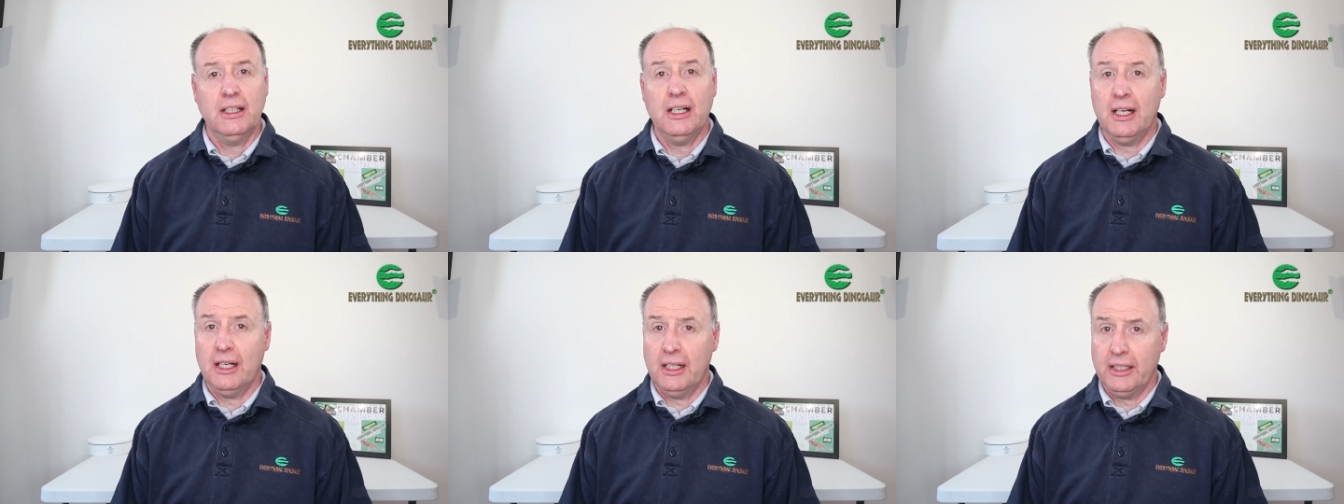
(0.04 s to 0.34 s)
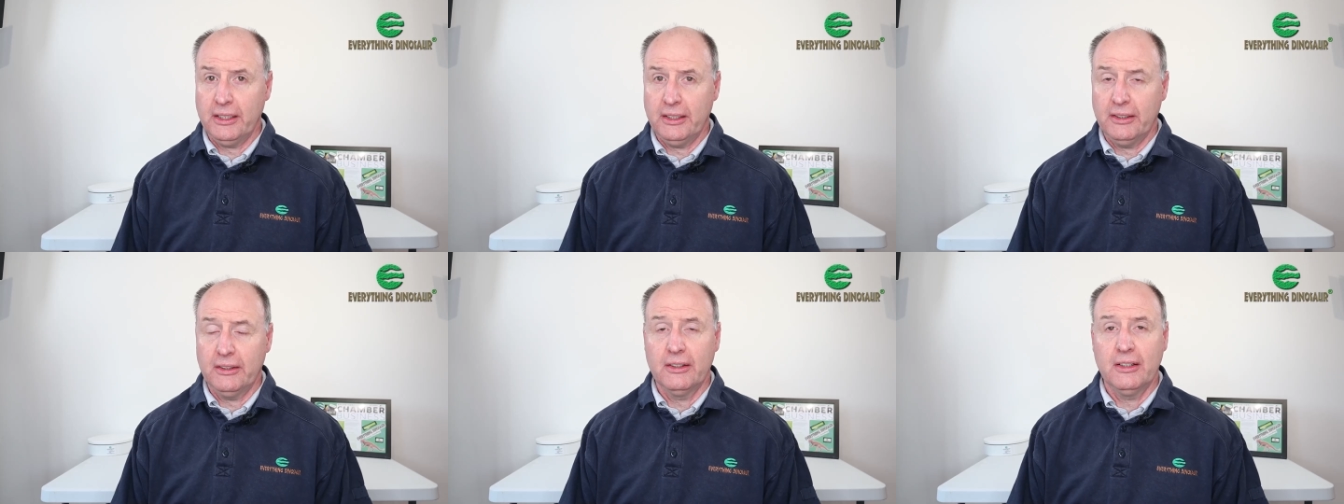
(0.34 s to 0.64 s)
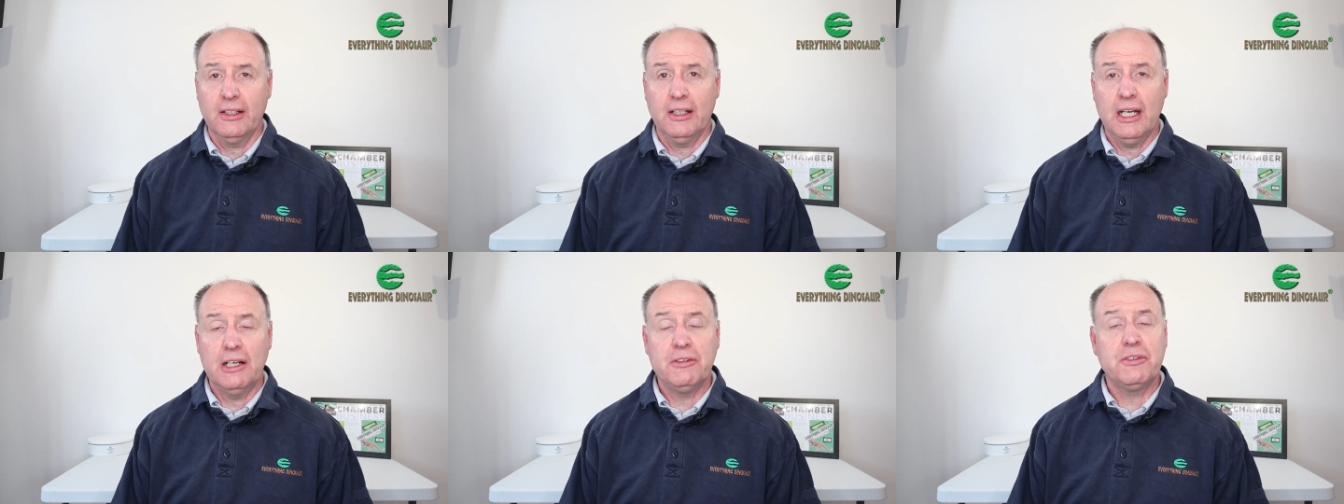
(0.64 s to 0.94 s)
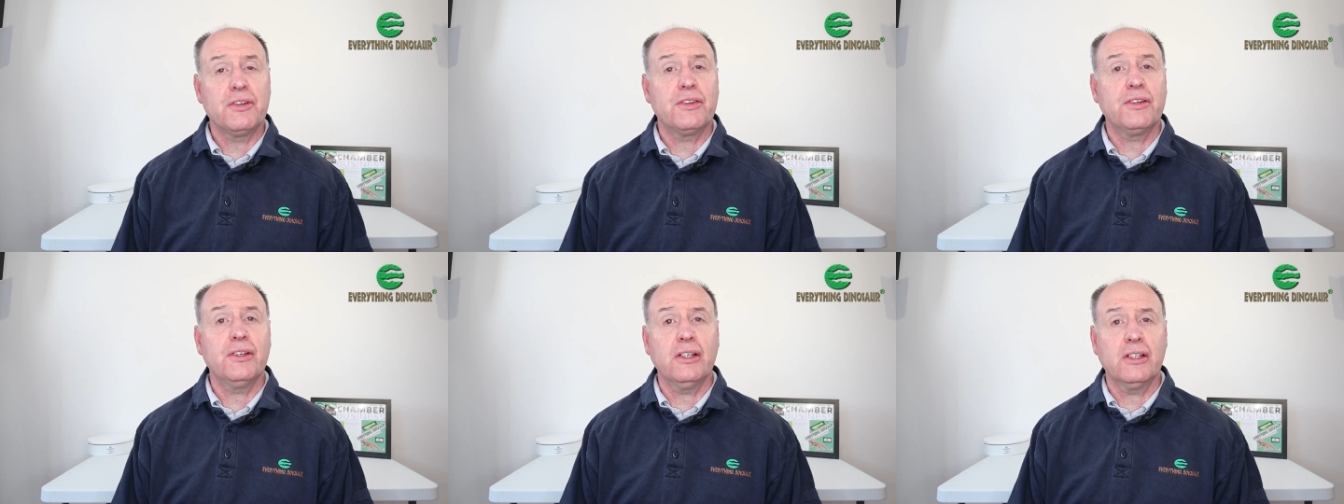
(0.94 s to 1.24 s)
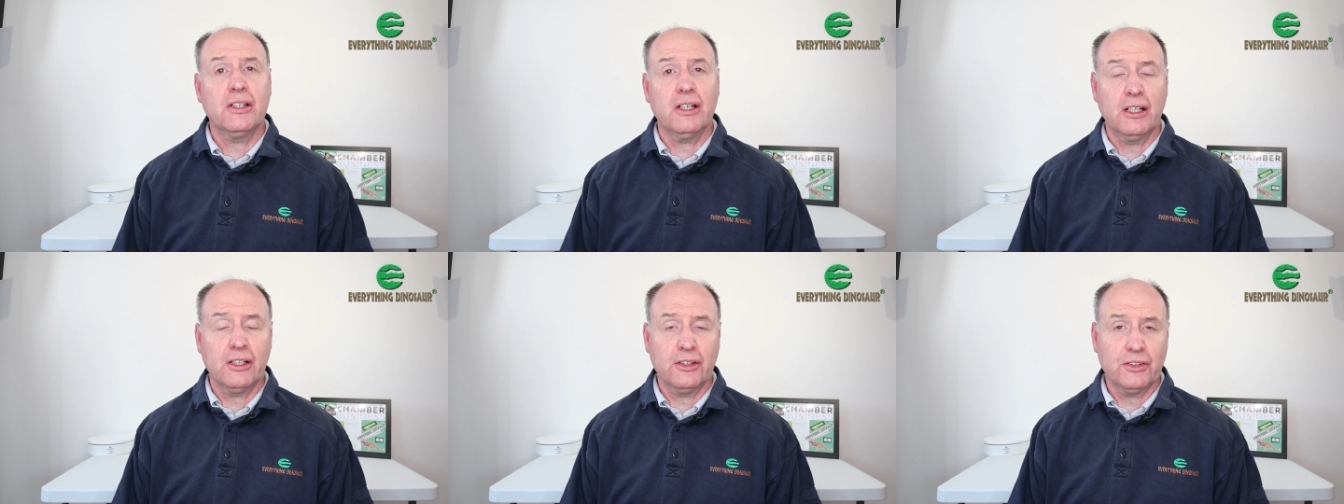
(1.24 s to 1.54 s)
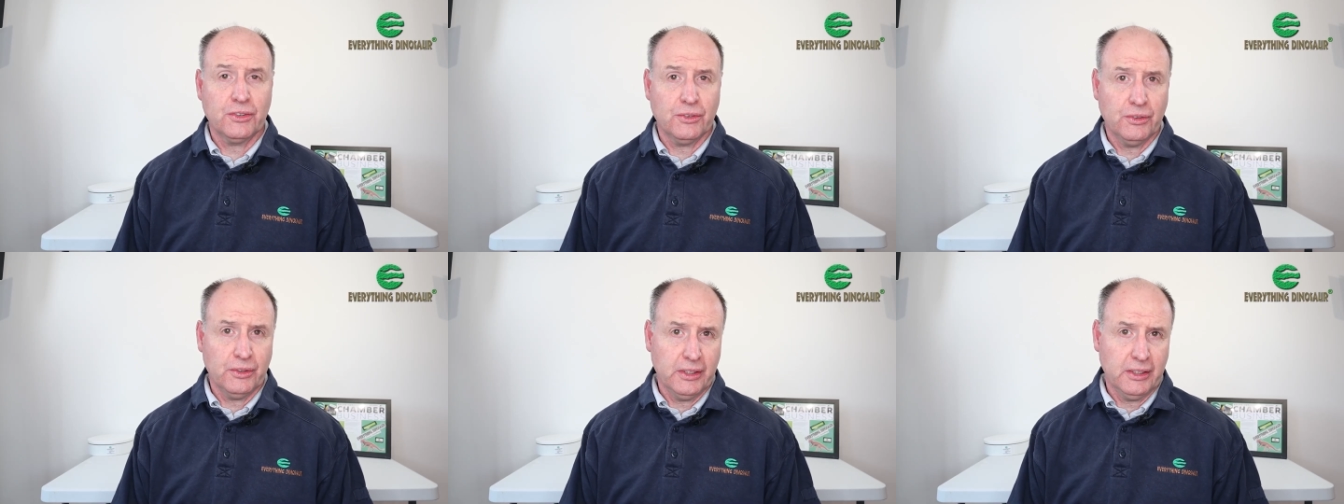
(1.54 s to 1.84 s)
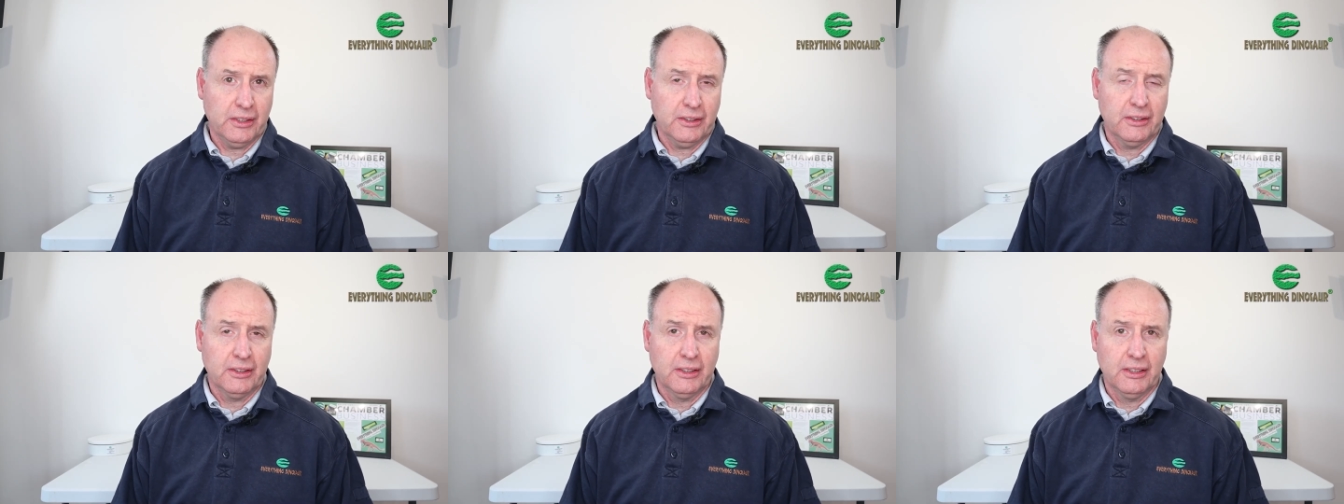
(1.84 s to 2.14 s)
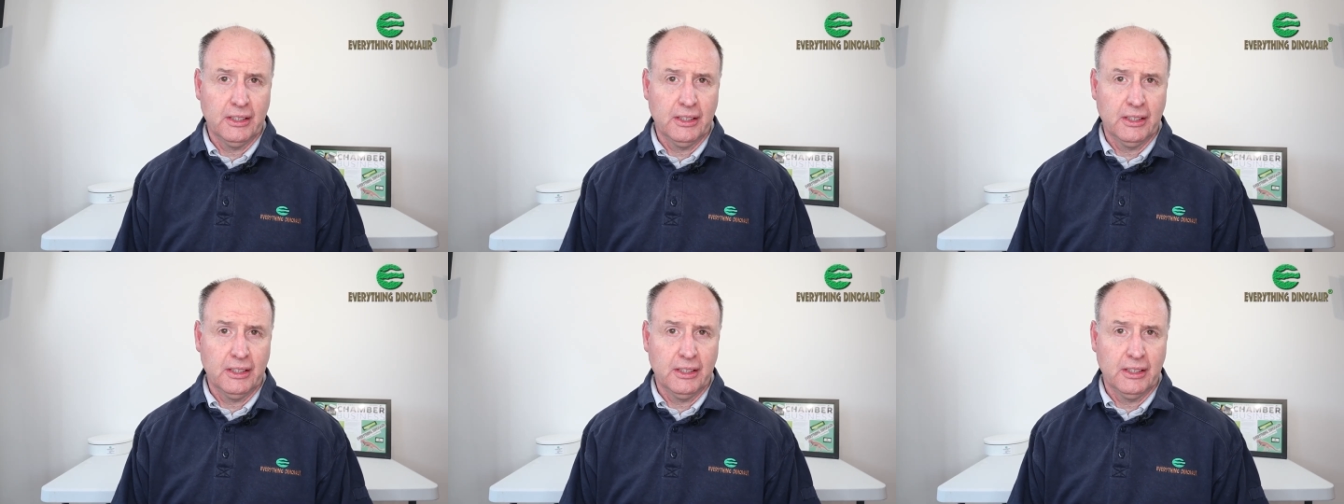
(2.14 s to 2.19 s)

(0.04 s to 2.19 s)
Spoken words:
Hi, Everything Dinosaur here.